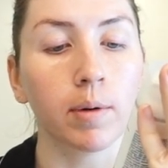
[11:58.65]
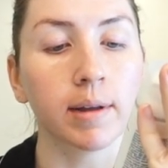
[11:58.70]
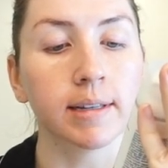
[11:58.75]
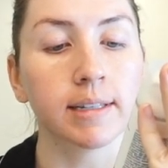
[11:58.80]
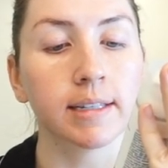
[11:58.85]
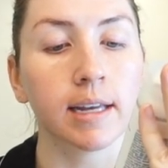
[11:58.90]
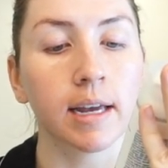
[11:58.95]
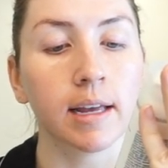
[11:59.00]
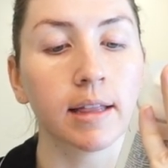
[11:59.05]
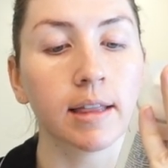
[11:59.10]

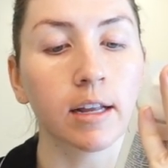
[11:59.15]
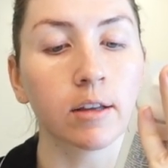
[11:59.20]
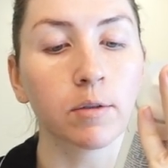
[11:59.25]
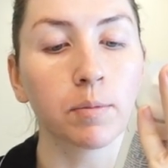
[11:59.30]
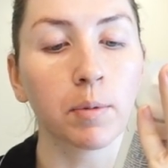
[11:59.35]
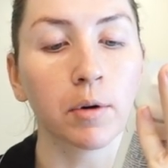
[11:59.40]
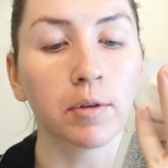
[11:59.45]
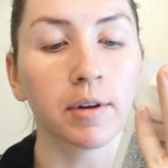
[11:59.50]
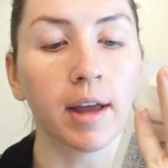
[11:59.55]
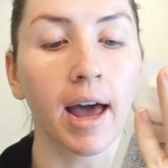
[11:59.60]
with skin that's
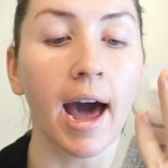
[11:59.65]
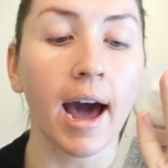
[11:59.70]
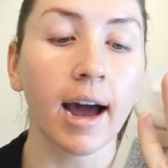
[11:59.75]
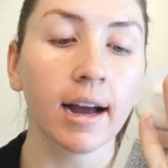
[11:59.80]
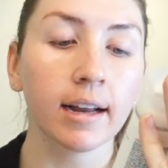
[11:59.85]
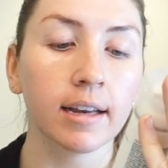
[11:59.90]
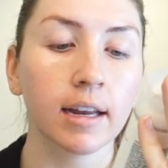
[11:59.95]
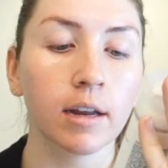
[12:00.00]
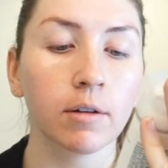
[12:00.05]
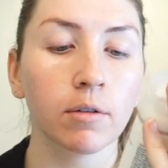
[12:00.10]
prone to
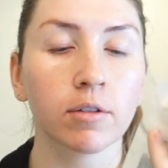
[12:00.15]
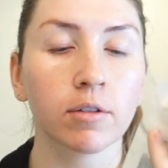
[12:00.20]
acne,